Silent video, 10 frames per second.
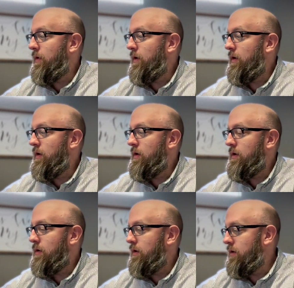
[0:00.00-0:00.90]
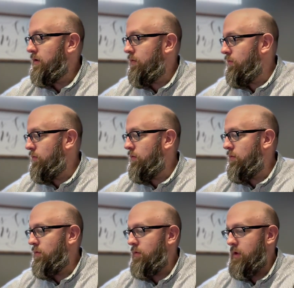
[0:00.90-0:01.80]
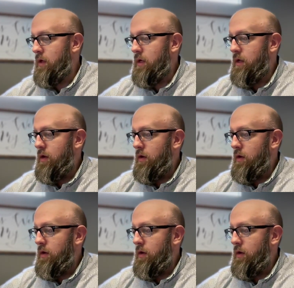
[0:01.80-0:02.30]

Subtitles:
Nothing is said.